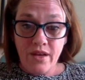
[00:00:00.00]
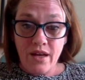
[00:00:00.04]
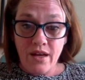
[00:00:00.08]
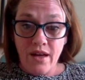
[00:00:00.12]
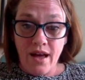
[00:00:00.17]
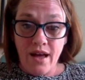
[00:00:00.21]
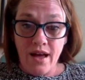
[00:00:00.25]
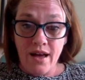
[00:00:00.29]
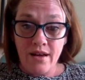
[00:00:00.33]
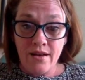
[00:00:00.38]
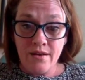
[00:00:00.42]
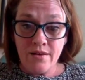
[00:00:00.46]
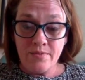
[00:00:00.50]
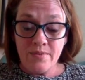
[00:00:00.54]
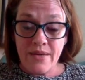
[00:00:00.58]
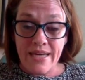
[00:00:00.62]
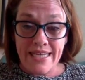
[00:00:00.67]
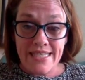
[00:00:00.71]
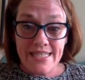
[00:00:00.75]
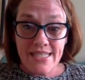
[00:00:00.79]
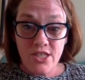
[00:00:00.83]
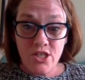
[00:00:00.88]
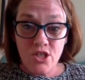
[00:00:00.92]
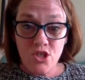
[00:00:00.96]

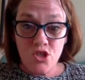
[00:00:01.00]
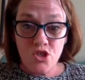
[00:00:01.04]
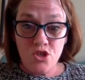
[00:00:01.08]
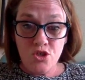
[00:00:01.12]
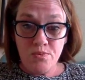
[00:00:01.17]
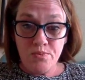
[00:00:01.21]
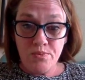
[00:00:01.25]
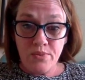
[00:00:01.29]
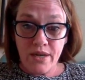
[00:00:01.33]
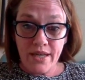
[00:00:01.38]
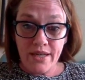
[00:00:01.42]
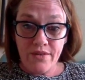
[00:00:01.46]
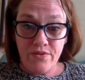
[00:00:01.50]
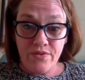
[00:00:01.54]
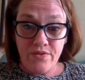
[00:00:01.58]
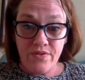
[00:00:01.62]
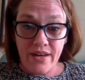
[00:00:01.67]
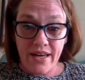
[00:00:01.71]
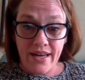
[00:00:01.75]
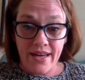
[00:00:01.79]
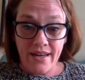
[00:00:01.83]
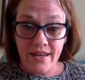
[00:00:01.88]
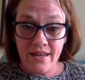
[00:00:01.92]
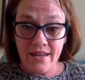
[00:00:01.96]
est-ce que tu
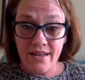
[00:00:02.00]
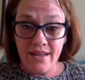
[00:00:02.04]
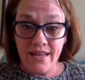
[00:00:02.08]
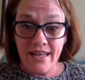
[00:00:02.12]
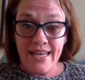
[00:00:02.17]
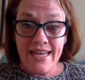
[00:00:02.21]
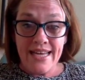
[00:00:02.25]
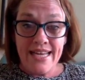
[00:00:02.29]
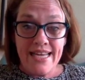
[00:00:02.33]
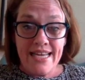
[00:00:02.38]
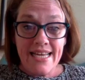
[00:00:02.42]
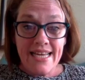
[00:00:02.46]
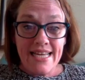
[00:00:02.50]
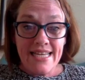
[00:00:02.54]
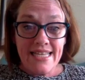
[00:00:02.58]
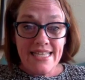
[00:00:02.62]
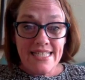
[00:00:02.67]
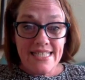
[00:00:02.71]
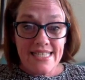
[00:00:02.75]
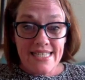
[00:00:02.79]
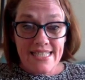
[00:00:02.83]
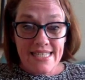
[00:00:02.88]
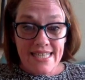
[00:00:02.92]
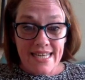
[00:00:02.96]
préfères
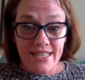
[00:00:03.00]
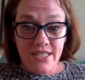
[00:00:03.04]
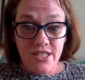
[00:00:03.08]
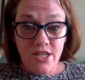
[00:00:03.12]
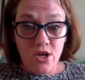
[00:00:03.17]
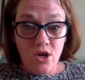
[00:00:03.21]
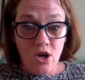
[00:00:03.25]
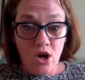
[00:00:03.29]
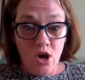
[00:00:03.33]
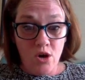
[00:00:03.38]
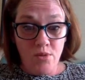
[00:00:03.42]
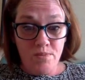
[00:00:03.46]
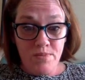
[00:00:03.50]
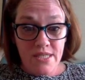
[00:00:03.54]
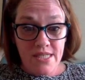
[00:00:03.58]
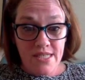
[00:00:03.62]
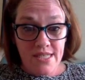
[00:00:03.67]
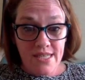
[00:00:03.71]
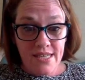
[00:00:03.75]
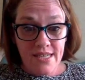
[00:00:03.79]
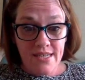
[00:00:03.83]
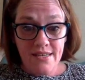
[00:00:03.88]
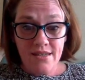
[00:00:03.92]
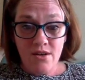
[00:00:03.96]
cette
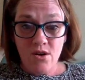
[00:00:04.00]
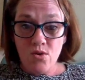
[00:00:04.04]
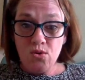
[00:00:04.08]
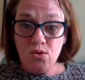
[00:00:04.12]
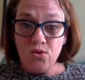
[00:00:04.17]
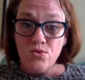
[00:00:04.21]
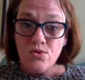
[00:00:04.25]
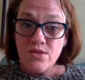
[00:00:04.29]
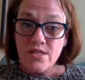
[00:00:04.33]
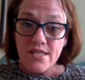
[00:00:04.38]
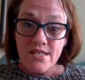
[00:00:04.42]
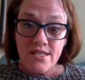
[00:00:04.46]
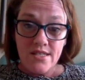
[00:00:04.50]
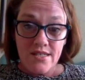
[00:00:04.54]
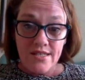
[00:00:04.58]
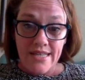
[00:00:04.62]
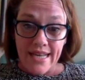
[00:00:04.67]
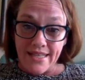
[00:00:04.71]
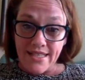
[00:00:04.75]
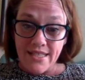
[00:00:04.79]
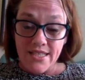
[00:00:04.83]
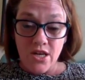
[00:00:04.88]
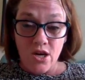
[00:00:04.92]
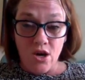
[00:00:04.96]
robe-ci ou
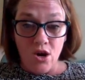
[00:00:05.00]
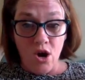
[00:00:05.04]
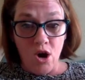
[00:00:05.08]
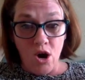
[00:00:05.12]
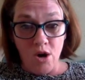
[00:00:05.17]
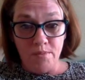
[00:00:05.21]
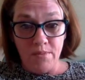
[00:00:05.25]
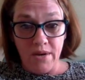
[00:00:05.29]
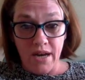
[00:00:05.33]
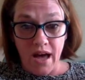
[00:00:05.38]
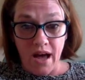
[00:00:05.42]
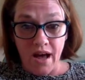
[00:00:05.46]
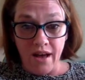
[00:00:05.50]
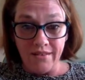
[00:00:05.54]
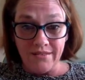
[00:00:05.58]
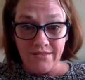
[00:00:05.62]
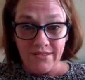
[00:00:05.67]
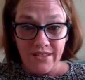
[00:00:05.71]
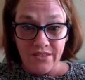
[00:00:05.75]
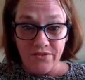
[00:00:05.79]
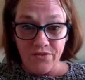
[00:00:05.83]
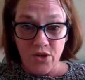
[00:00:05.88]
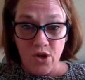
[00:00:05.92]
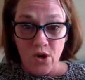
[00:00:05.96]
cette robe-là?
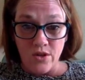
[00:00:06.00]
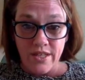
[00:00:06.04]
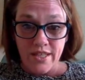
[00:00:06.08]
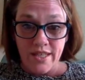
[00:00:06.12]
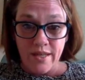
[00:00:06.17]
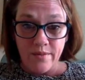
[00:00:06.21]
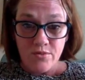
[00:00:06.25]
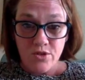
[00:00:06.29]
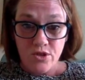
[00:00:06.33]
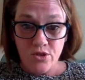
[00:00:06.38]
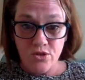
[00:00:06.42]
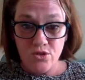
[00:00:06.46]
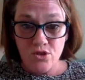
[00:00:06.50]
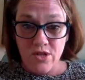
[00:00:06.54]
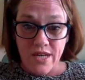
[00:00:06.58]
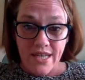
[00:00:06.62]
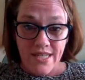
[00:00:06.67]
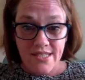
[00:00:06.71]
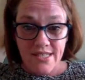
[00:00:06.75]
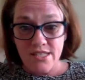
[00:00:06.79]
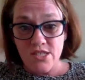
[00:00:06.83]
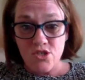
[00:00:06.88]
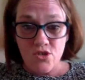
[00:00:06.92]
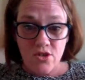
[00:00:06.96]
If you're holding up two
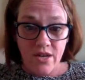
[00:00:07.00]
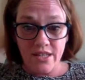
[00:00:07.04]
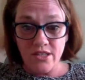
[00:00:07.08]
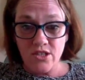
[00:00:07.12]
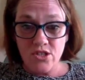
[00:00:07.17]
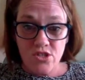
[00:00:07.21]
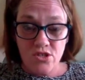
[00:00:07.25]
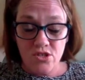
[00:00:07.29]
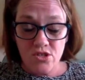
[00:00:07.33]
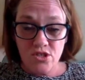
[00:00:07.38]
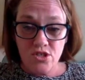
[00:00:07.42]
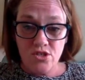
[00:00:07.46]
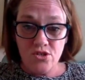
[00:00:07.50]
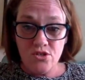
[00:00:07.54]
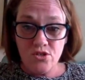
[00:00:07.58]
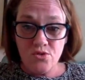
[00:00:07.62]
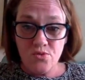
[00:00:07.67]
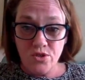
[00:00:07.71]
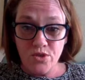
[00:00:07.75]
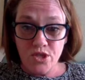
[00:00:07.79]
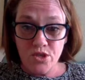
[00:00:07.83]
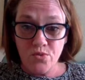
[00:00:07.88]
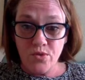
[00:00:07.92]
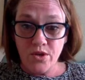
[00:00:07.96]
dresses trying to choose
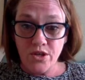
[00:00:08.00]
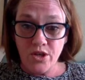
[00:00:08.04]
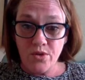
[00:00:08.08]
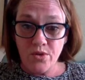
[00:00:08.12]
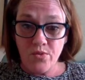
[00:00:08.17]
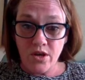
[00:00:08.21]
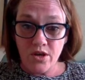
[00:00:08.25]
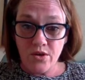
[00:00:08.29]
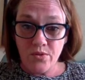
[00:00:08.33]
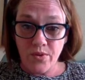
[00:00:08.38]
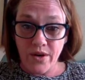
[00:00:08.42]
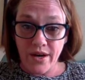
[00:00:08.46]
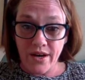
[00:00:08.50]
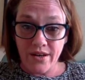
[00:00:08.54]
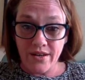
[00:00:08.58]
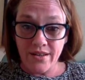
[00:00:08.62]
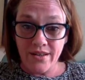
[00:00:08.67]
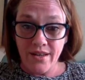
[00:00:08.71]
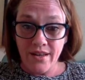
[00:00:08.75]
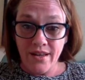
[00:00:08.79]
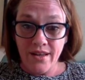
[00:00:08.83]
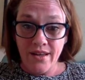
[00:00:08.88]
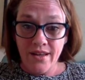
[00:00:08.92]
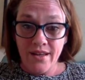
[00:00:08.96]
which one you want to wear.
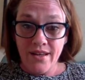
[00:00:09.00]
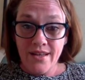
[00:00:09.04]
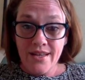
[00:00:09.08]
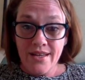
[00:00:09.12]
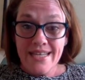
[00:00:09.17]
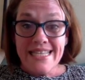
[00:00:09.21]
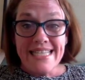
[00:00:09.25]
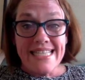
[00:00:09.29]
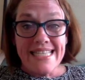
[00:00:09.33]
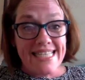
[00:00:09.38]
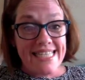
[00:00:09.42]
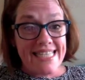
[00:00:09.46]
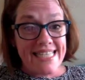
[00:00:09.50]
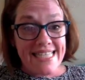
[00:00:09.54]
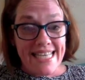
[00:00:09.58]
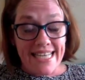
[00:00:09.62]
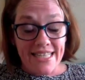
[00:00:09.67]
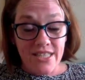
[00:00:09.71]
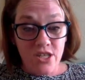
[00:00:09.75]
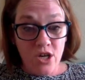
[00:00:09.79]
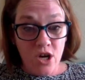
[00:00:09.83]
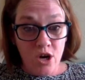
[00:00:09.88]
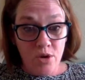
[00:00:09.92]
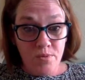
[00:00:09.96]

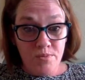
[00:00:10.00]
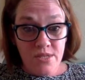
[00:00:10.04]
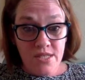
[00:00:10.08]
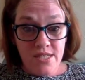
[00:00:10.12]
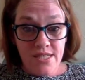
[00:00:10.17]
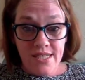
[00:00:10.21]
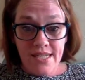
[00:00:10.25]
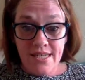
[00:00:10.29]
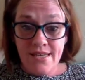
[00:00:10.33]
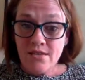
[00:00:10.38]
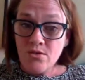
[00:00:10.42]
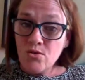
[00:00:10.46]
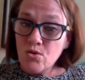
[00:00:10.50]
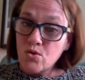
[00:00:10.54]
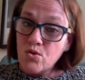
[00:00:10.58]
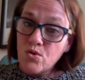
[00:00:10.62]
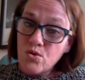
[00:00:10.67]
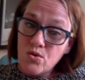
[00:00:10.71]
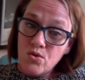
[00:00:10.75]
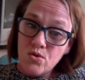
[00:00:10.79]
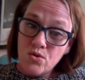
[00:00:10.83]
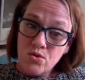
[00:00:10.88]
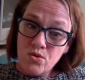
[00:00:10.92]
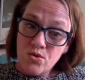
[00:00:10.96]
Cette robe-ci
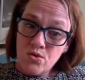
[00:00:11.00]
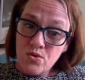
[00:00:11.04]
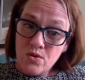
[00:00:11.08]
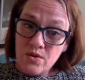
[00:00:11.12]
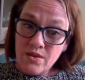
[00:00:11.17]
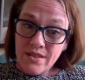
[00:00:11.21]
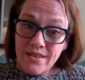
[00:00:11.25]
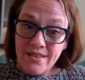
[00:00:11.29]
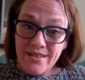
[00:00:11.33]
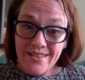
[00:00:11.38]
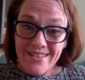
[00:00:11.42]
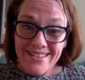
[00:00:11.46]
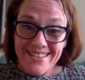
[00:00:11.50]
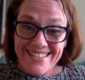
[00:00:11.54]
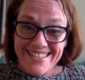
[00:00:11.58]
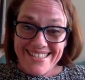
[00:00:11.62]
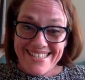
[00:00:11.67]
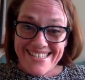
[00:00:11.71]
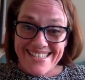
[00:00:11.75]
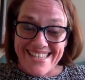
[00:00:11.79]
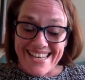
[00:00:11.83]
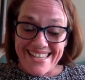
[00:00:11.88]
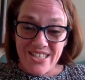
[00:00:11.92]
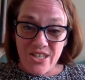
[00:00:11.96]
ou
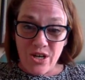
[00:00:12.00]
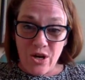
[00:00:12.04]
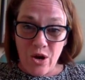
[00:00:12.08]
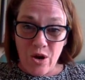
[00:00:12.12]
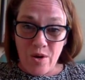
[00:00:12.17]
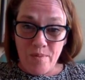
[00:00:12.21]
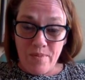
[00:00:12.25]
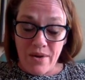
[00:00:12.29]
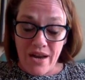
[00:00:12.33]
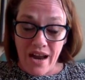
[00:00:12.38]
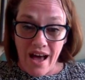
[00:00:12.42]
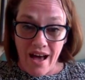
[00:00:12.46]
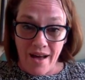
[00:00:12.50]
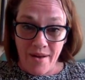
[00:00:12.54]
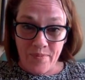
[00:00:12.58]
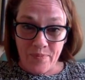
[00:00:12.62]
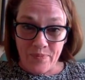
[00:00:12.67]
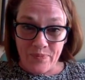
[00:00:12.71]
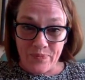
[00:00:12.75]
cette robe-là?